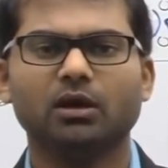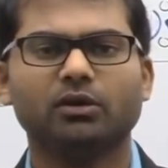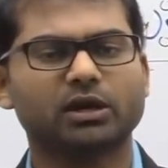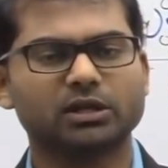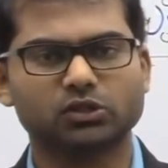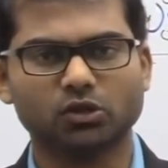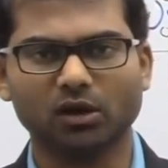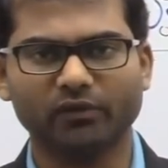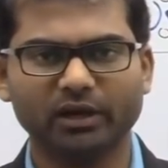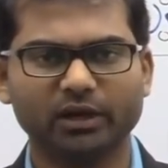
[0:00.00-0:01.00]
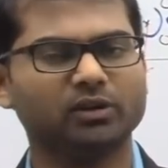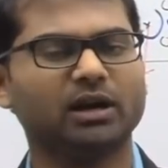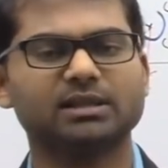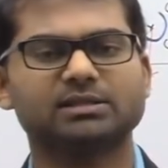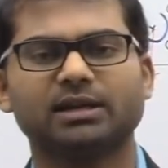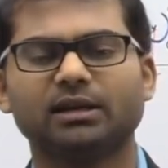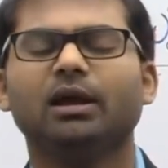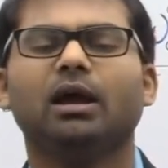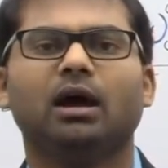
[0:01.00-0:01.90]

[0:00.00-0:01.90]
you can solve it, you will understand